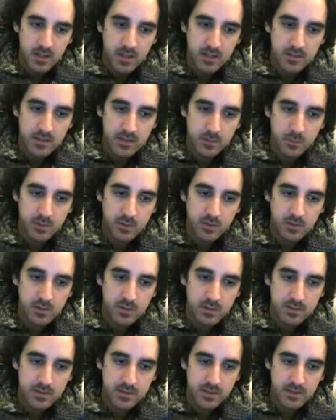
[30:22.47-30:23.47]
And then we're
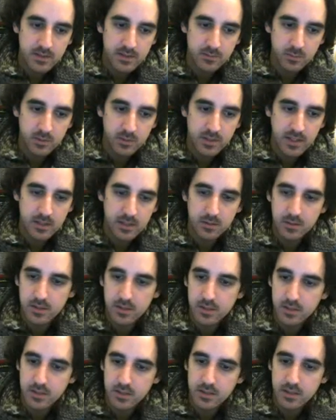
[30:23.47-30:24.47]
gonna take the volcano
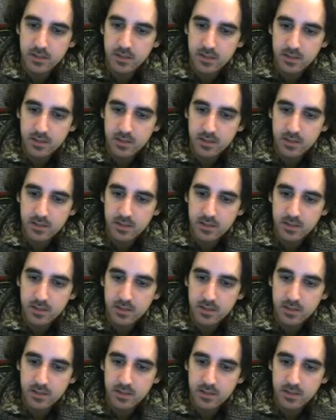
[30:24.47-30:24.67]
key,